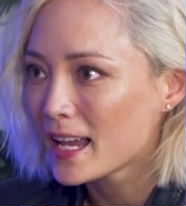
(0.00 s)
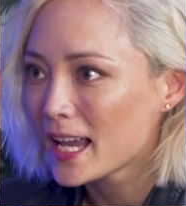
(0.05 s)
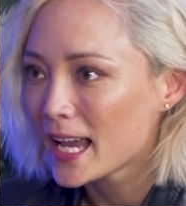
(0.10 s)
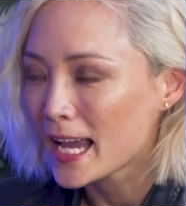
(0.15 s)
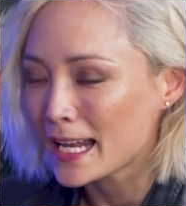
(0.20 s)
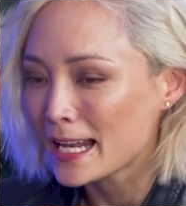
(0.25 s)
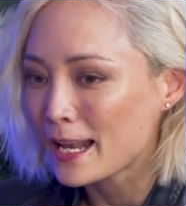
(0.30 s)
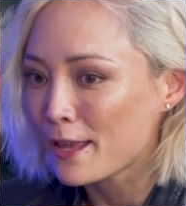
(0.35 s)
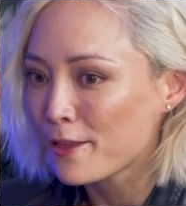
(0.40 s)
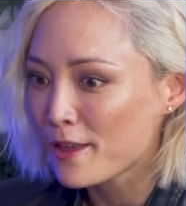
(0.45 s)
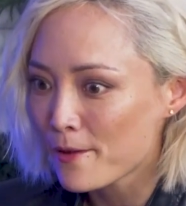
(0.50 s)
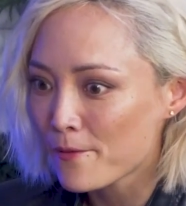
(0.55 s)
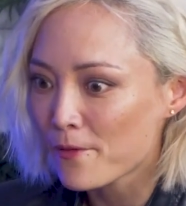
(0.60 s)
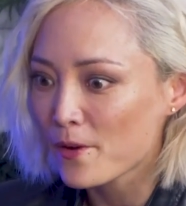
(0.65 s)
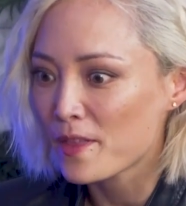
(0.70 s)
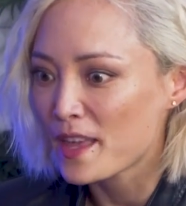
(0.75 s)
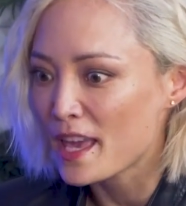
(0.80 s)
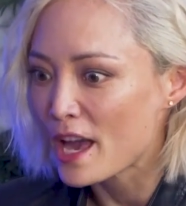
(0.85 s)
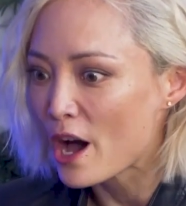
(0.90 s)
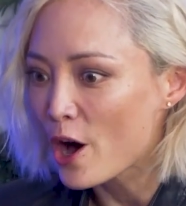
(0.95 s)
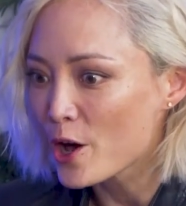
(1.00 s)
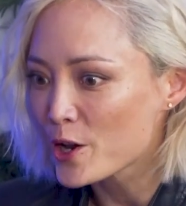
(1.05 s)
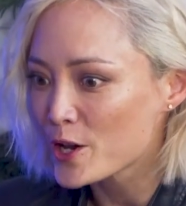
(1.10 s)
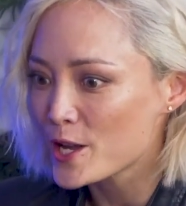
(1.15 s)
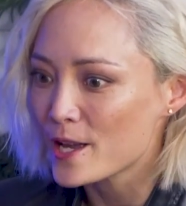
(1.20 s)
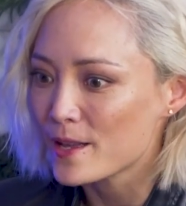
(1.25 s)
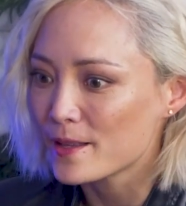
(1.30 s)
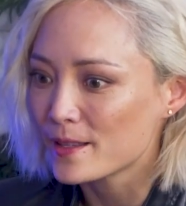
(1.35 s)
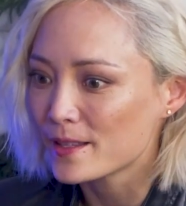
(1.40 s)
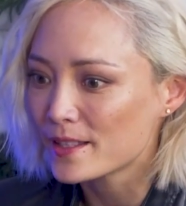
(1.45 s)
And I think for the
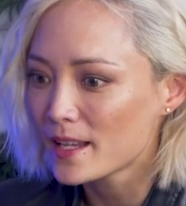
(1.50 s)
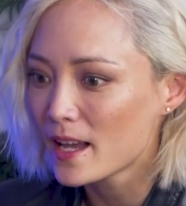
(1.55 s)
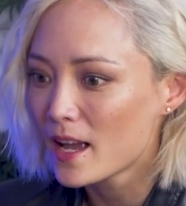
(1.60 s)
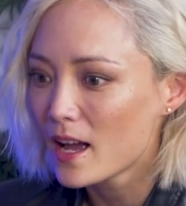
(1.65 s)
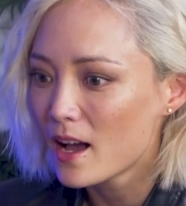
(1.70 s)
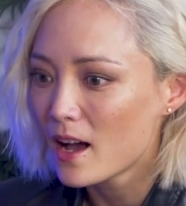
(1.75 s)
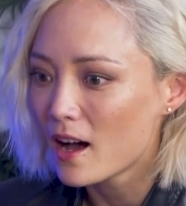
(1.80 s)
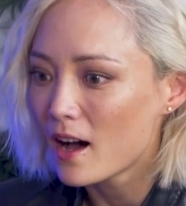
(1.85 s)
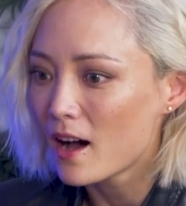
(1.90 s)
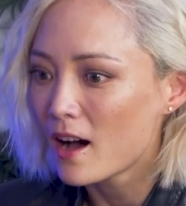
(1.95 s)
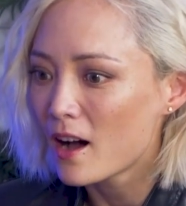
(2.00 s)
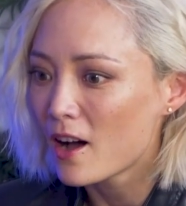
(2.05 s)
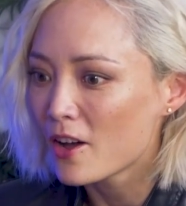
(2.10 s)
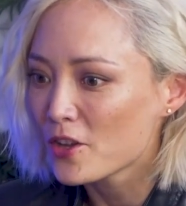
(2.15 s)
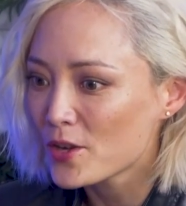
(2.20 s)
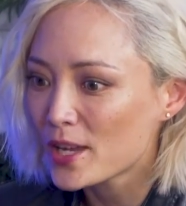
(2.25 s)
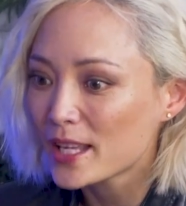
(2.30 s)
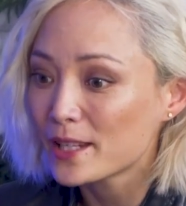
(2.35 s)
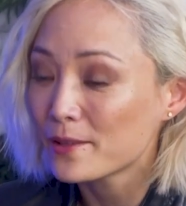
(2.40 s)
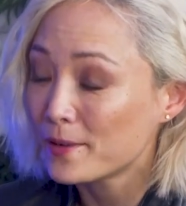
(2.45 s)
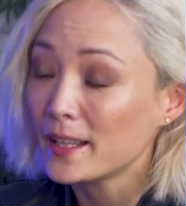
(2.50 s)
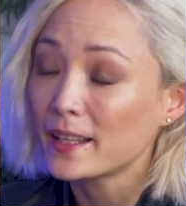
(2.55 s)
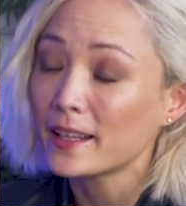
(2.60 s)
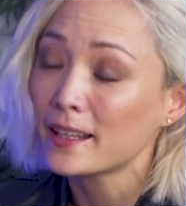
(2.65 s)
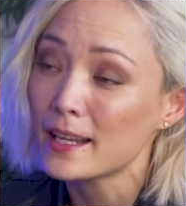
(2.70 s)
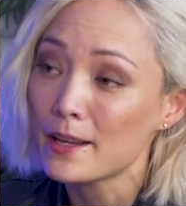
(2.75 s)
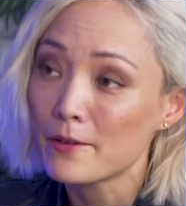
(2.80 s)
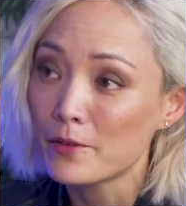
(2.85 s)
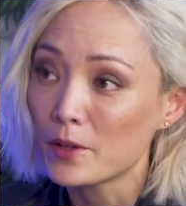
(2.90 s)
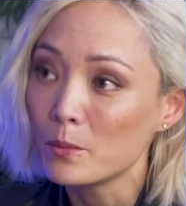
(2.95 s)
audience, you can feel
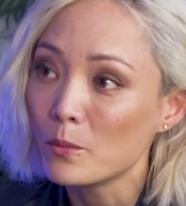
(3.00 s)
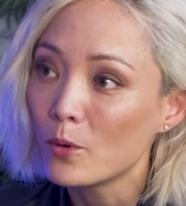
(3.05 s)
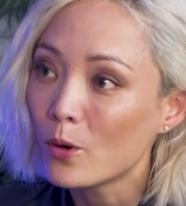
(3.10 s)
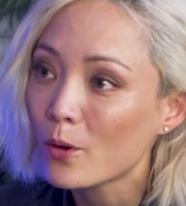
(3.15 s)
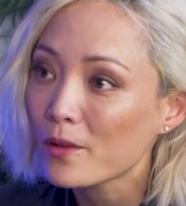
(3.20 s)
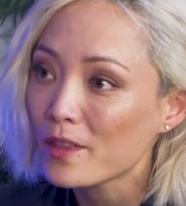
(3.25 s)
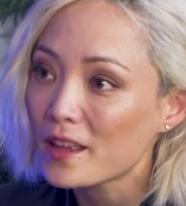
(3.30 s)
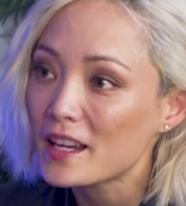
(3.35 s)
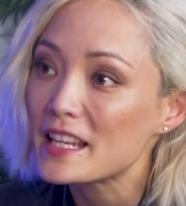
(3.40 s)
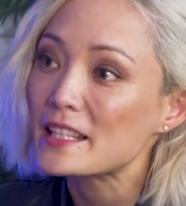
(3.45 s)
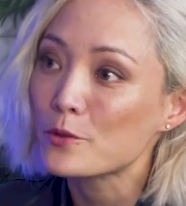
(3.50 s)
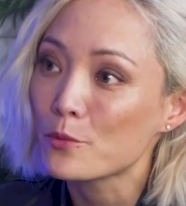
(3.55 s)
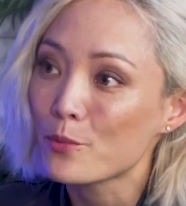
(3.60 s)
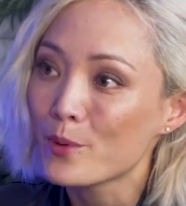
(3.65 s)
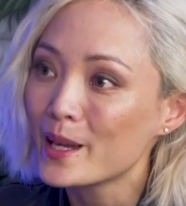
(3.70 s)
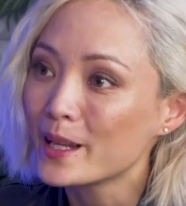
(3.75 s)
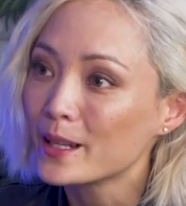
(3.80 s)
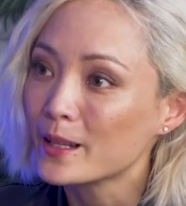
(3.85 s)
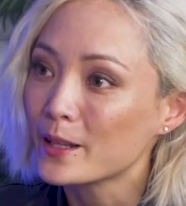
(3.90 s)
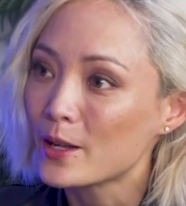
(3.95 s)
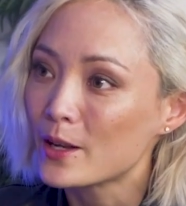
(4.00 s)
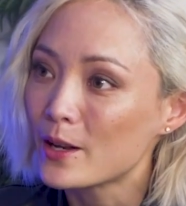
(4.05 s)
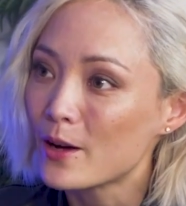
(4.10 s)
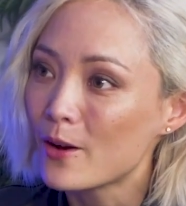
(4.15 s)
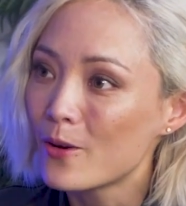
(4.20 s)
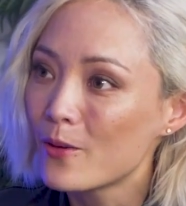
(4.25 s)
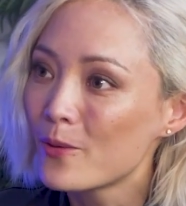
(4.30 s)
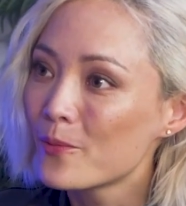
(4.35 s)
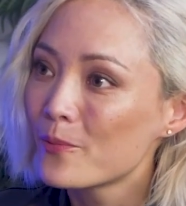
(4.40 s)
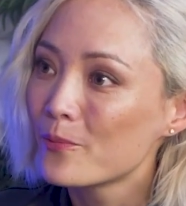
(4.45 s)
it even more that it's real, you
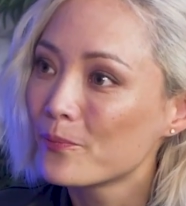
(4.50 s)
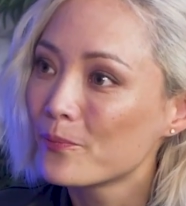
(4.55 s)
know?